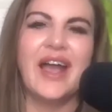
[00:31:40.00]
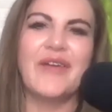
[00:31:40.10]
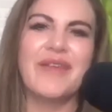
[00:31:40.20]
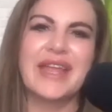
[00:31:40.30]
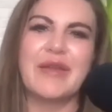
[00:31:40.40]

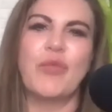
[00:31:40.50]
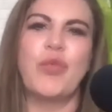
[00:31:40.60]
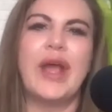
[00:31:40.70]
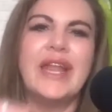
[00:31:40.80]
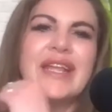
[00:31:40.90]
All right.
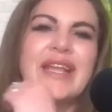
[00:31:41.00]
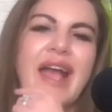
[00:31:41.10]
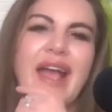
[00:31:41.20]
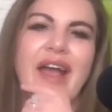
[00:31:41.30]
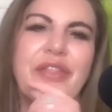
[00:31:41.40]
What
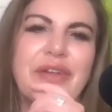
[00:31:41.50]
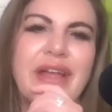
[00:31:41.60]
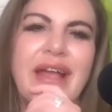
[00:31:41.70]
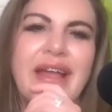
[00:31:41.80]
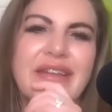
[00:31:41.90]
other
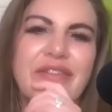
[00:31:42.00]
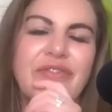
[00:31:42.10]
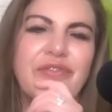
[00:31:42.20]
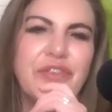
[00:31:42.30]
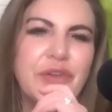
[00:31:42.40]
kind of
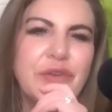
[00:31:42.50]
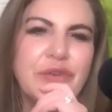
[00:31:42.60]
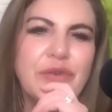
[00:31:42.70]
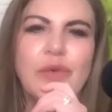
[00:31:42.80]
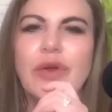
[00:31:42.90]

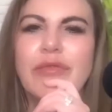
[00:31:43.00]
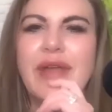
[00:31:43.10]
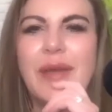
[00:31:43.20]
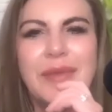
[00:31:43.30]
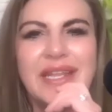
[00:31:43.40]
food or
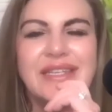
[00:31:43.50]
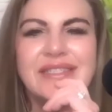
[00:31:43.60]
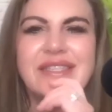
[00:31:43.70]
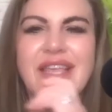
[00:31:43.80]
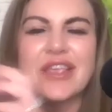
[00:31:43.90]

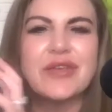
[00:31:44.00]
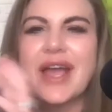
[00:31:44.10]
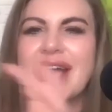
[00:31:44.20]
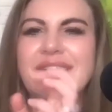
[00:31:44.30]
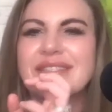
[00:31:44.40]
remedies that you
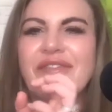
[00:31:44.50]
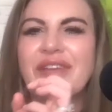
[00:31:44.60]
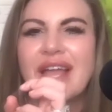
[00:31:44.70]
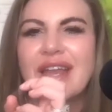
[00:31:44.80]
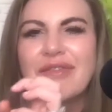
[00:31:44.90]
guys have
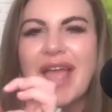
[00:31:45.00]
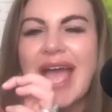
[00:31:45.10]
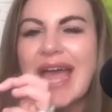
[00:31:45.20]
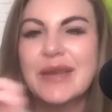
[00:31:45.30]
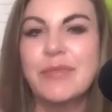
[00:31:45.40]
kind of
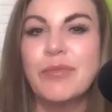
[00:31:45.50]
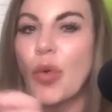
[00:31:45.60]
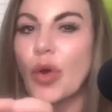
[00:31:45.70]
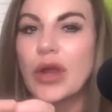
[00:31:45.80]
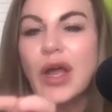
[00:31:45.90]
added
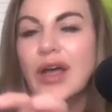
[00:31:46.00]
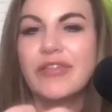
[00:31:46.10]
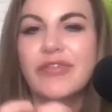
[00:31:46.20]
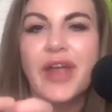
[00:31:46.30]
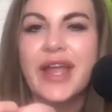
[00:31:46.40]
more
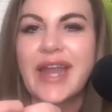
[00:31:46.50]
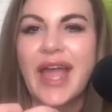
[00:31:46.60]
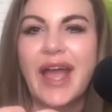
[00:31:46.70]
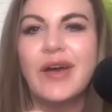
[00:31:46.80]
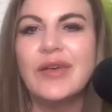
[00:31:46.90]
of right
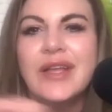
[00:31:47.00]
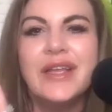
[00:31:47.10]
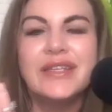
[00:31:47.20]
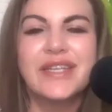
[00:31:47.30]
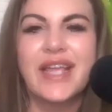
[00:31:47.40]
now
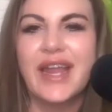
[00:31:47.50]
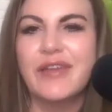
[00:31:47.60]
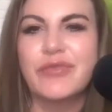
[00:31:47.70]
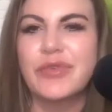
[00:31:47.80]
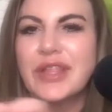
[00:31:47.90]
to kind
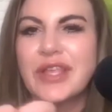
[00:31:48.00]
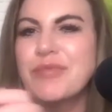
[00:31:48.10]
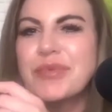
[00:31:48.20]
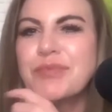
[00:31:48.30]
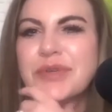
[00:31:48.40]
of really
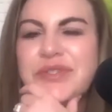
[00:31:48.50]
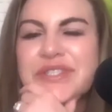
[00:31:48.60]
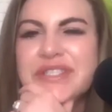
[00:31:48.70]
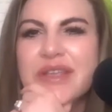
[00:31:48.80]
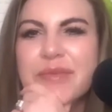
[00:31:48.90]

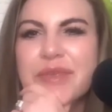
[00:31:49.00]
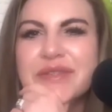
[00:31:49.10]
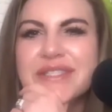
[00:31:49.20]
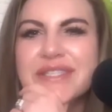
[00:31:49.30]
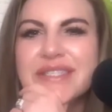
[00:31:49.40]
boost the
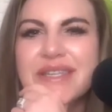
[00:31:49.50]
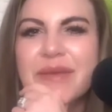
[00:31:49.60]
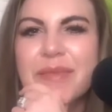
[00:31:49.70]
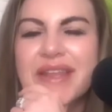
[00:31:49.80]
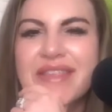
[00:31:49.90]
immune
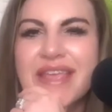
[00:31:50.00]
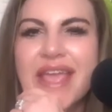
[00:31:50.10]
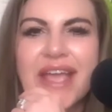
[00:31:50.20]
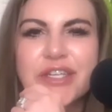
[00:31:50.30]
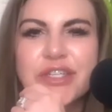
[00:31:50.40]
system? Anything
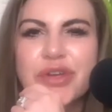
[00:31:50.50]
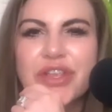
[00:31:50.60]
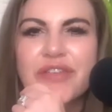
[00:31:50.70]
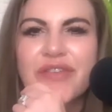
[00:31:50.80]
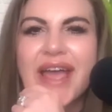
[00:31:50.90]
extra
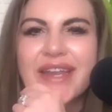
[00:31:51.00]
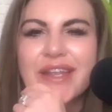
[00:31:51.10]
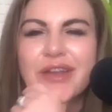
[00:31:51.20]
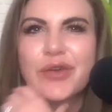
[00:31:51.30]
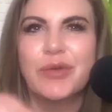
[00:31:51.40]
you've
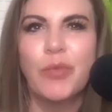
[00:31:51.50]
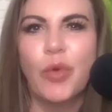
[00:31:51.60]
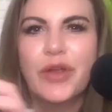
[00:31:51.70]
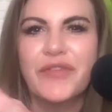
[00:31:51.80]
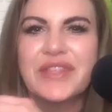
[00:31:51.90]
added or
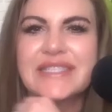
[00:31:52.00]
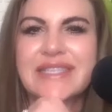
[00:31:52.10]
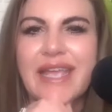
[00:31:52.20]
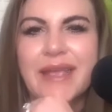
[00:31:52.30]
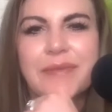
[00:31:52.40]
more of the
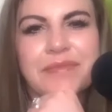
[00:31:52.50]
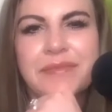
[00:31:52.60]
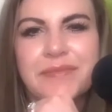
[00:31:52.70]
same?